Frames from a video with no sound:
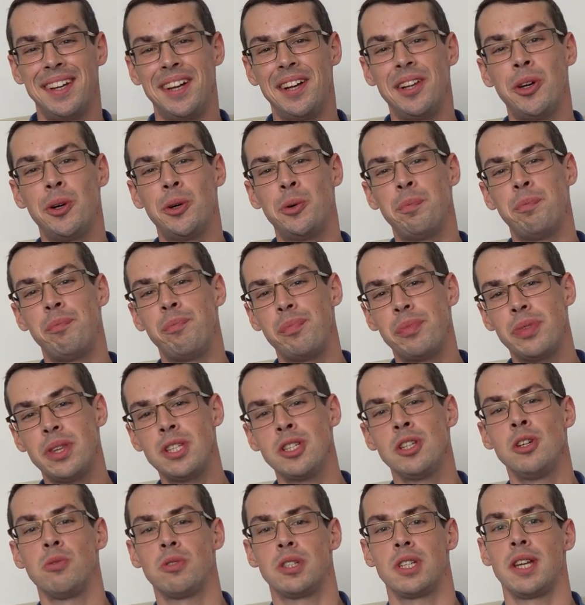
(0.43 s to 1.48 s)
Hello,
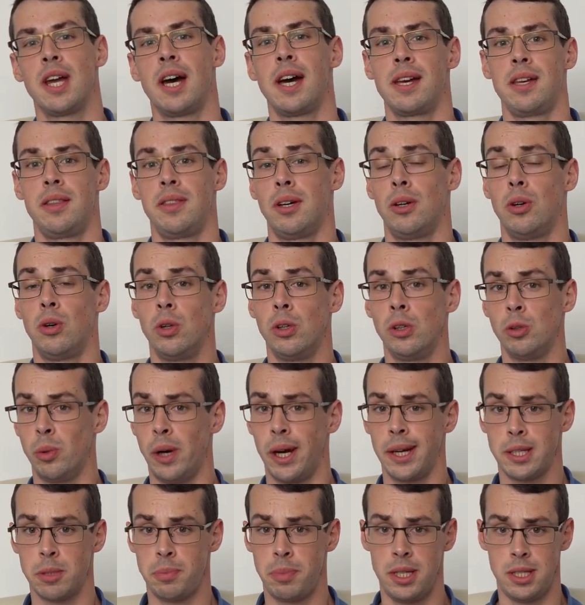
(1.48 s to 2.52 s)
there's no denying that all
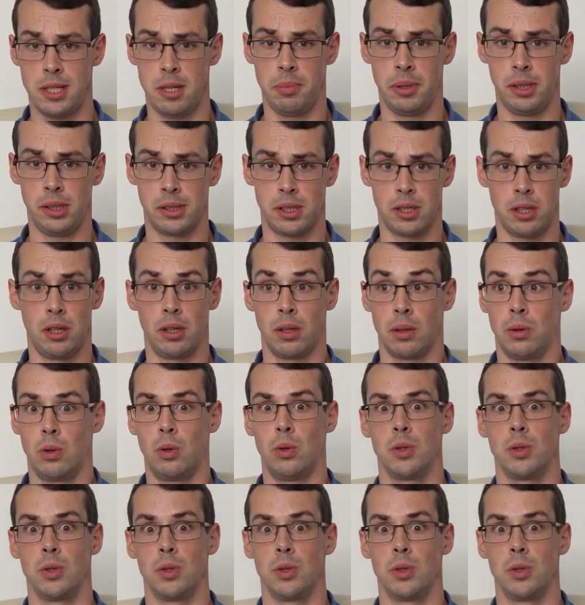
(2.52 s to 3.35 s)
white PC builds look